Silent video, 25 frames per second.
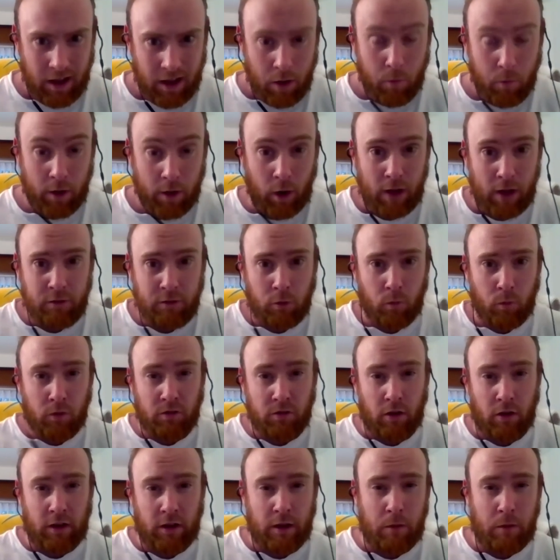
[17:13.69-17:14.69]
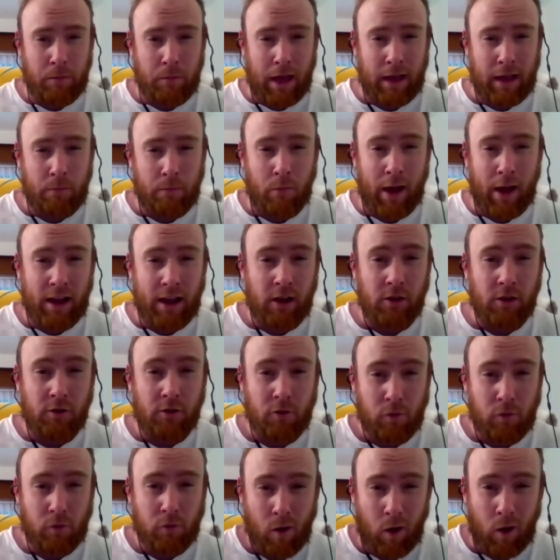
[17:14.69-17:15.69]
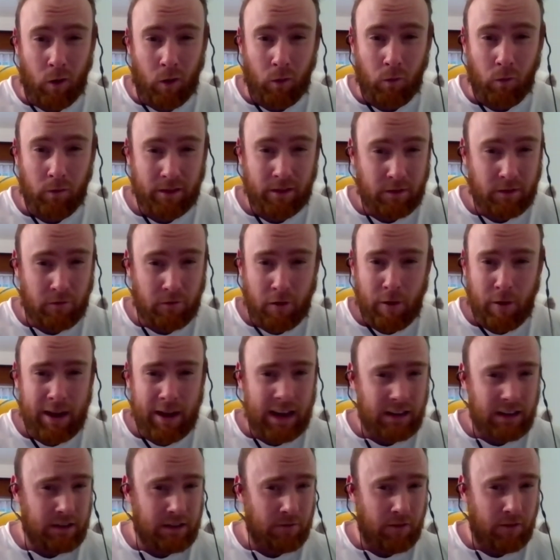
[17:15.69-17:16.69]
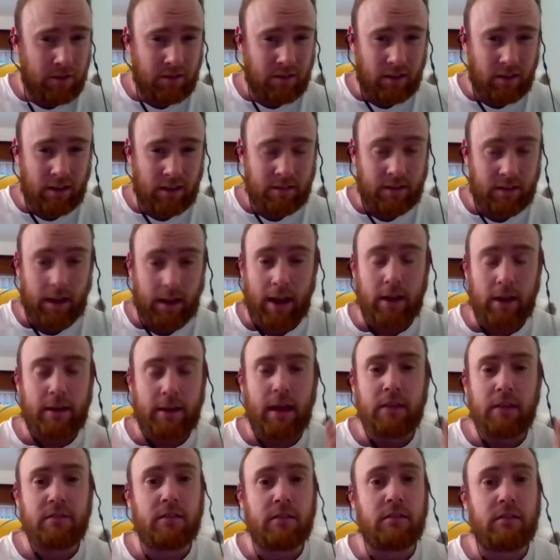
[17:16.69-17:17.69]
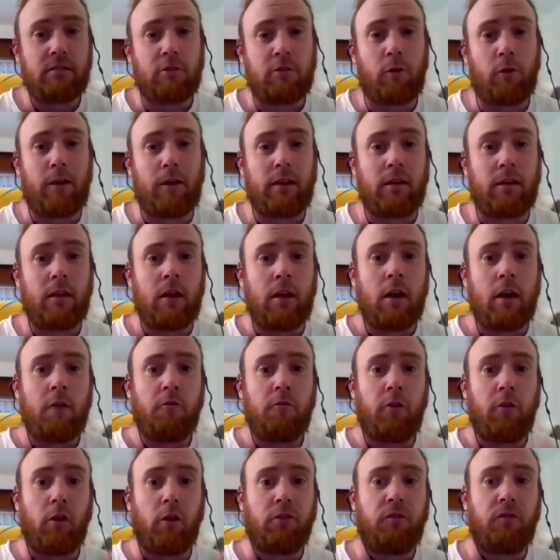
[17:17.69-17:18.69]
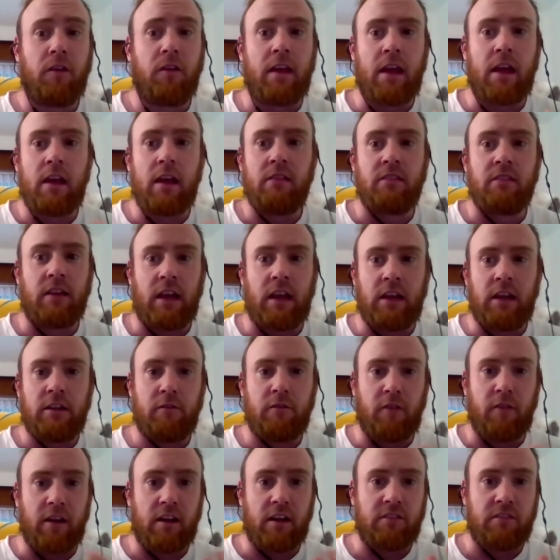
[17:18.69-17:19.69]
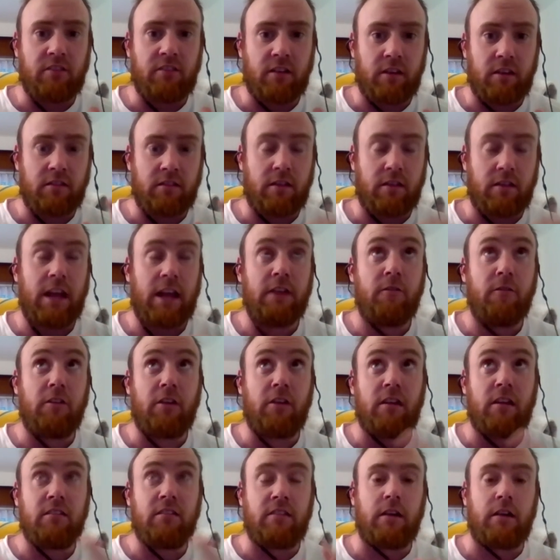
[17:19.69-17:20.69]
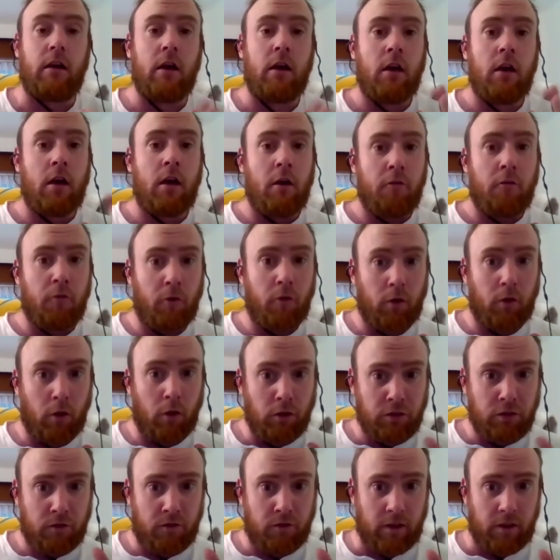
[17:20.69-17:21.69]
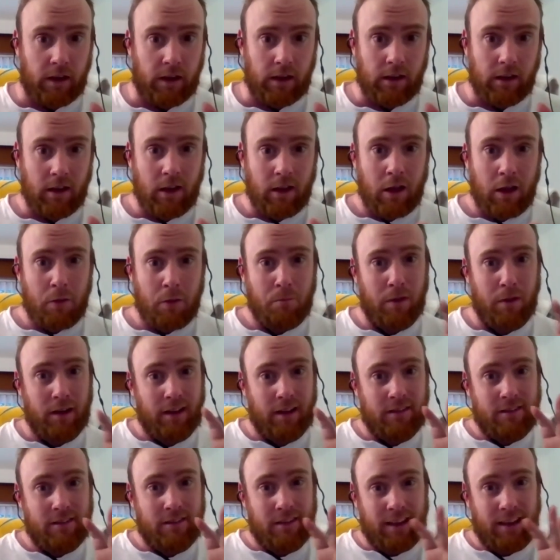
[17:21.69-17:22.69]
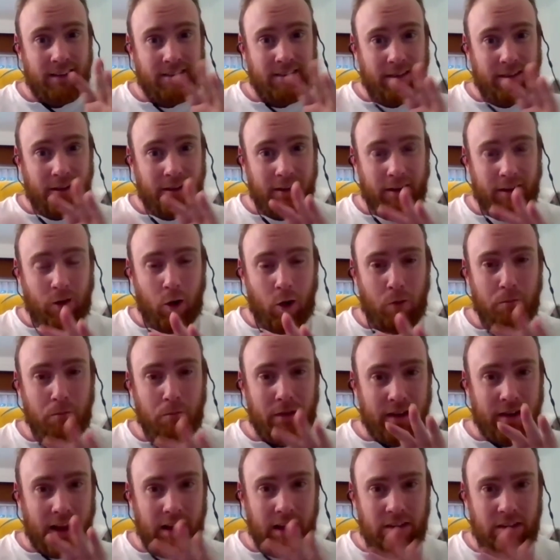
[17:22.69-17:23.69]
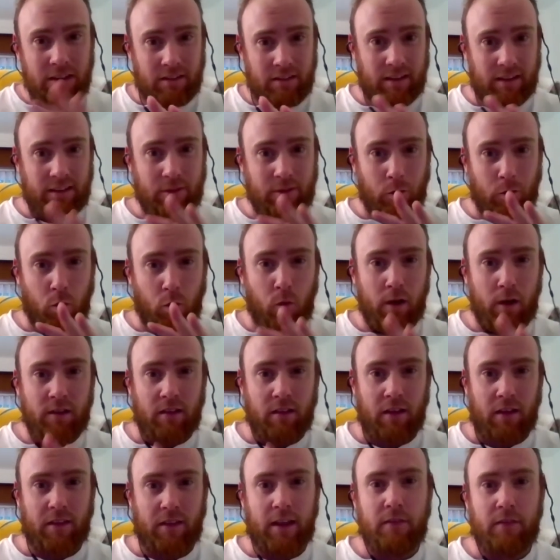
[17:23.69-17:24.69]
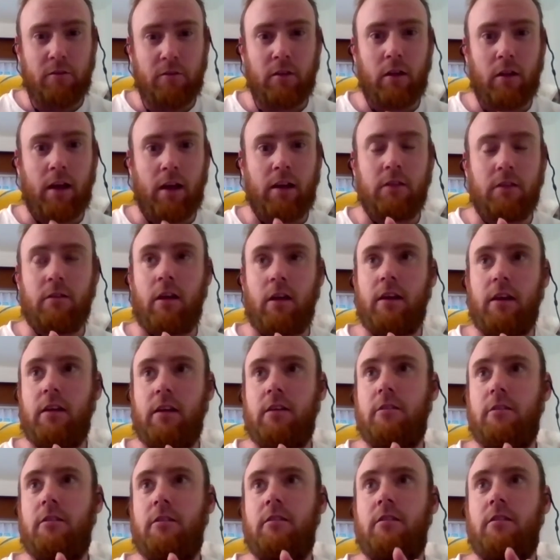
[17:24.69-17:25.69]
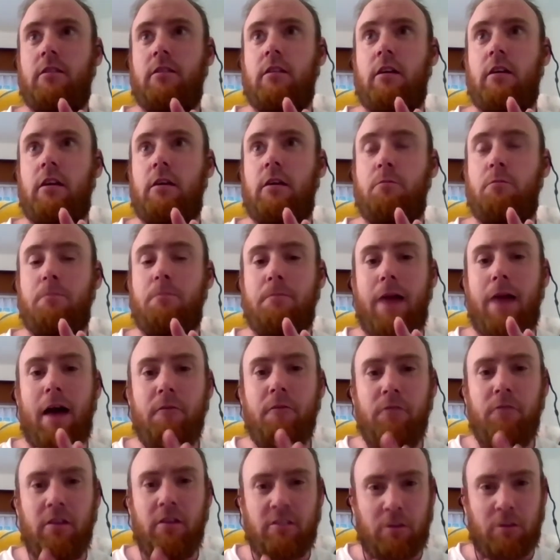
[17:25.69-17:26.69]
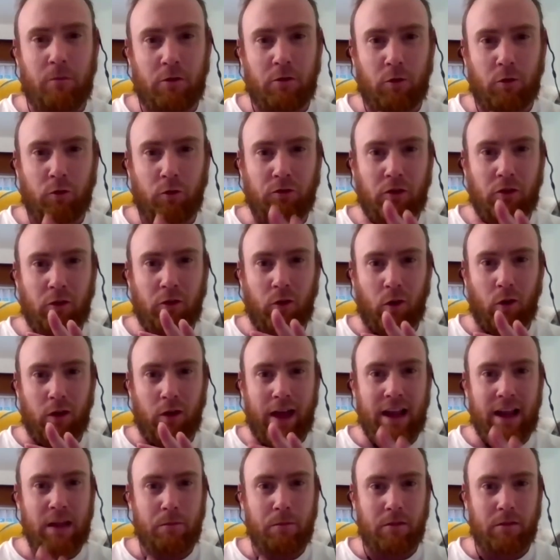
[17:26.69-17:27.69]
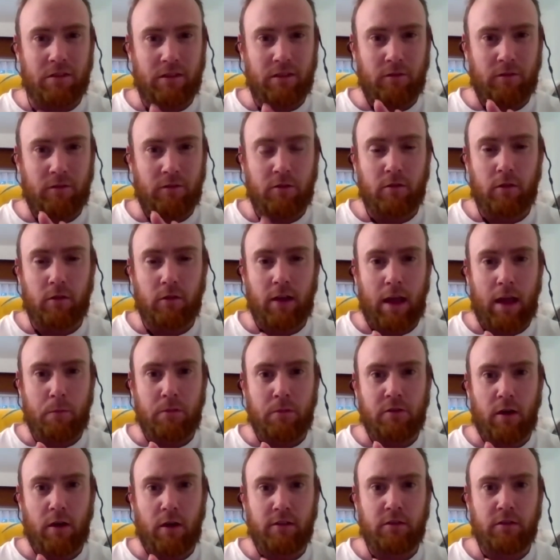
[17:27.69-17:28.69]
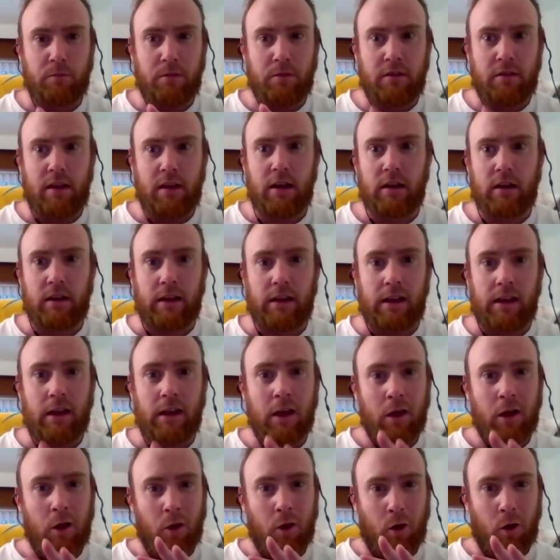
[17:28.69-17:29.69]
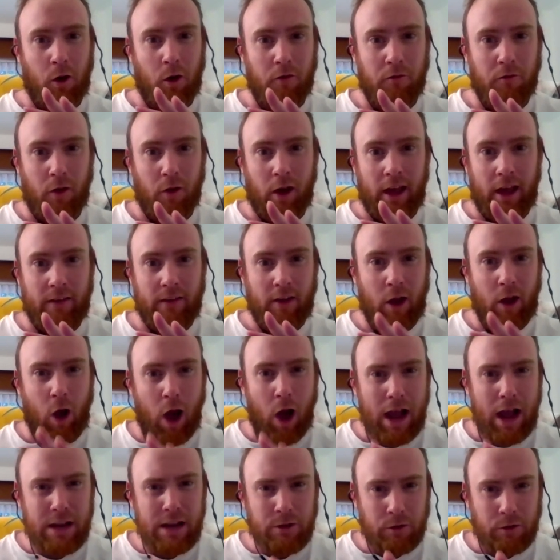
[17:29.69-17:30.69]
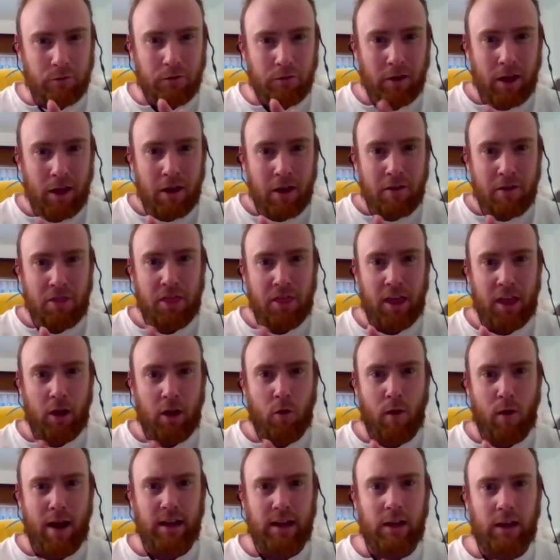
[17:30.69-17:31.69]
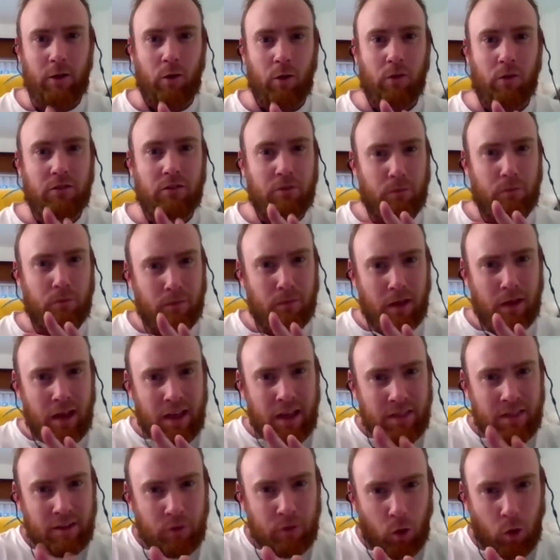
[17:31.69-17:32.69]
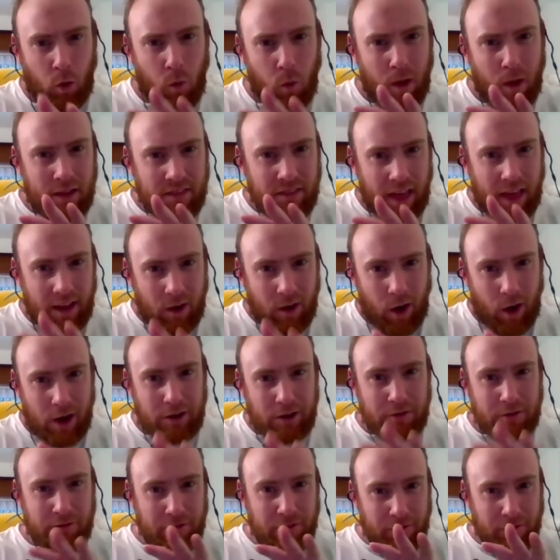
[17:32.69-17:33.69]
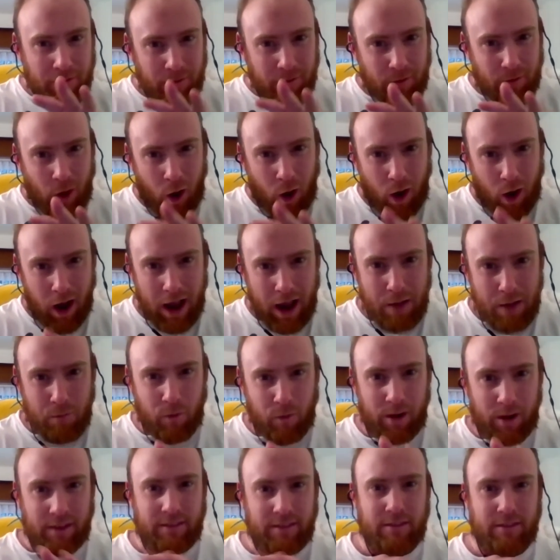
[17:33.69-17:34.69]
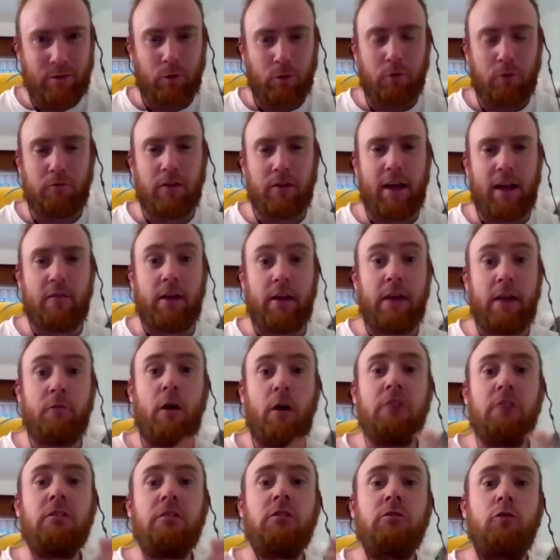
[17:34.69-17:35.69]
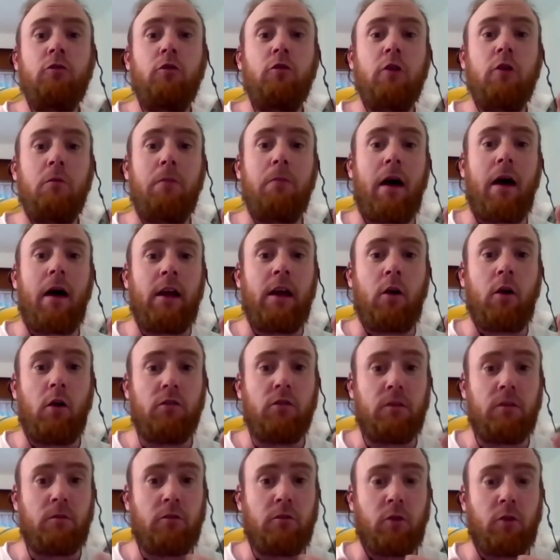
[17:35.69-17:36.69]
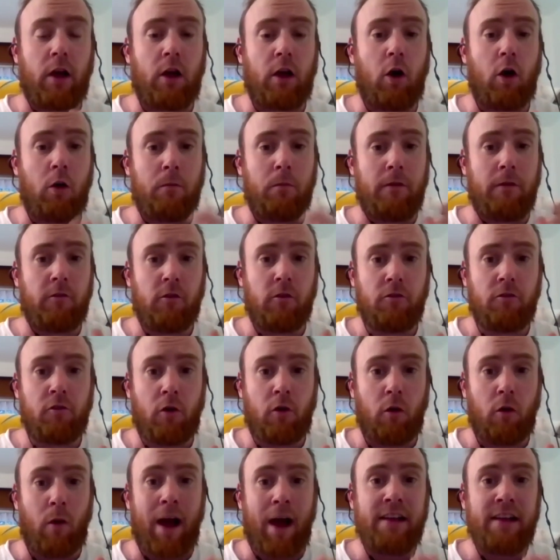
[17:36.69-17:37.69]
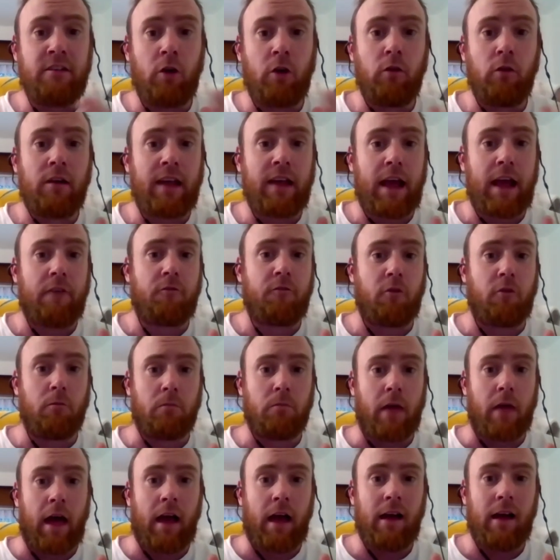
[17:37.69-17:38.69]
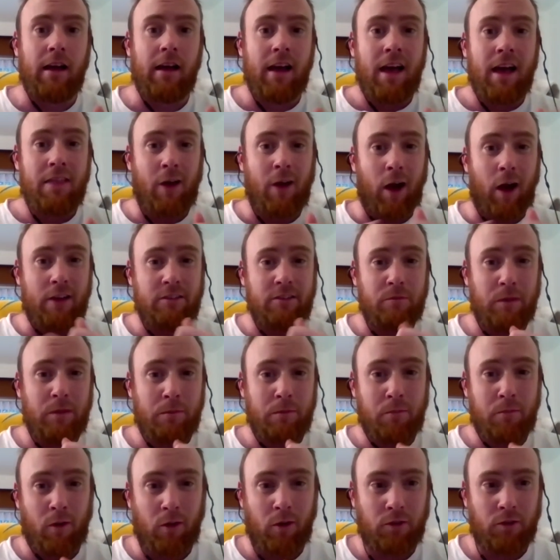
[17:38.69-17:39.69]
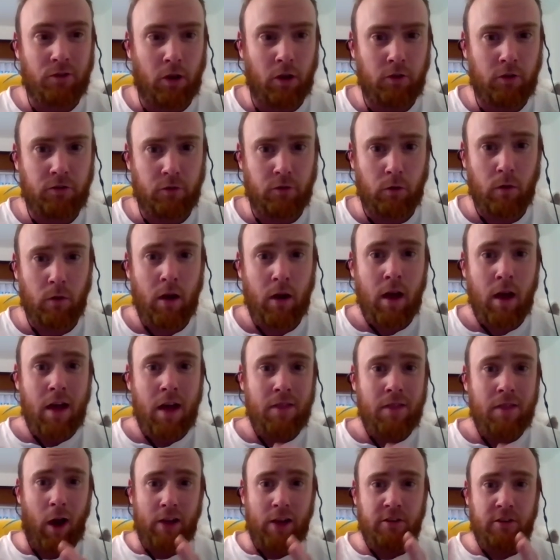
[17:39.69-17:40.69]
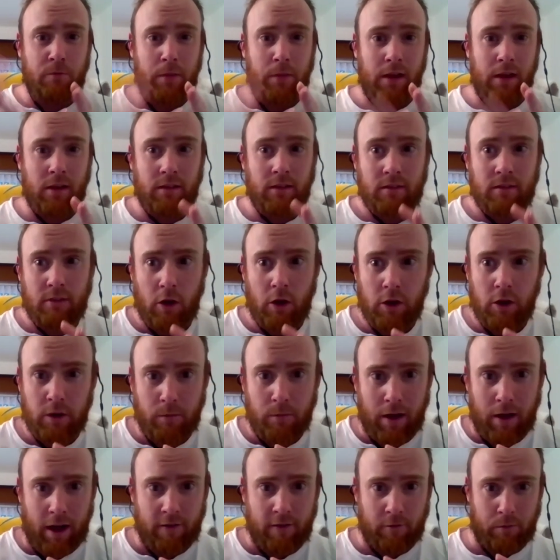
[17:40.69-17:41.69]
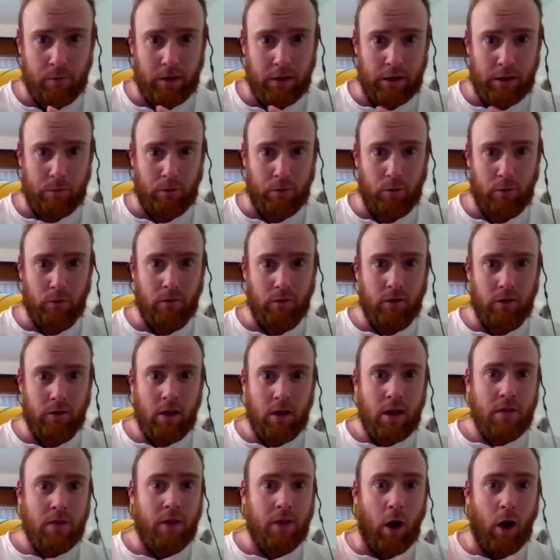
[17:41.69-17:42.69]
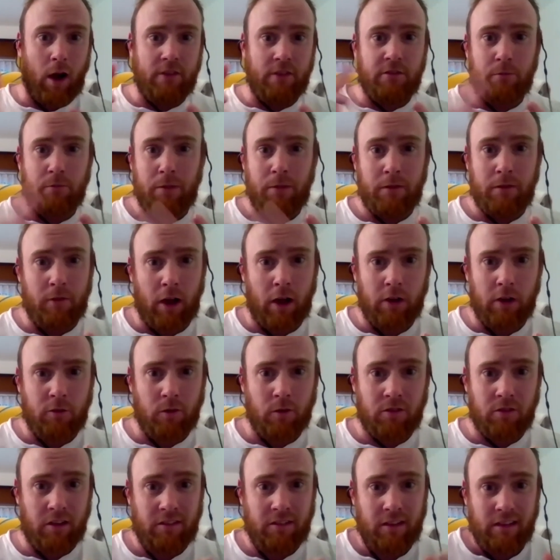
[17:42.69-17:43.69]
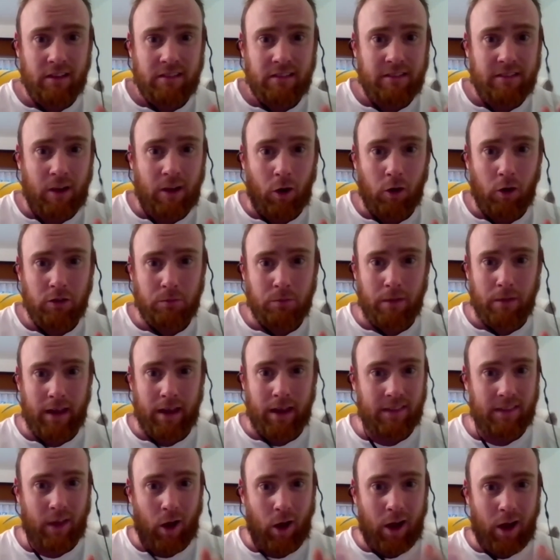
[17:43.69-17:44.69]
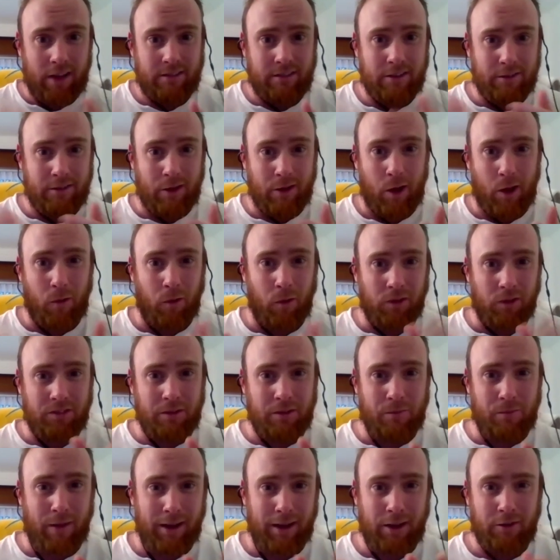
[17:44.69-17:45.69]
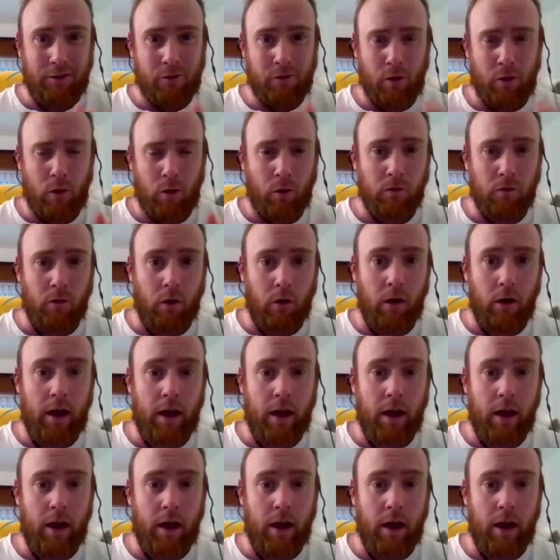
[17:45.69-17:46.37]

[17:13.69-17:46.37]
When I talk was only about my control, it's very individualistic. And yes, the Stoic philosophy is an individualist, individualistic philosophy, but it's it's a combination. It's always like, even like, like the pantheism has also got elements, if you look at Epictetus particularly, of a kind of theocratic God. So there's always that kind of hybrid sort of flavor. If I just talk about in concept of dichotomy of control, I don't get from that that I should be pro-social, that I should be concerned about other people, that I should be virtuous. It just tells me that I should know what's in my control or not.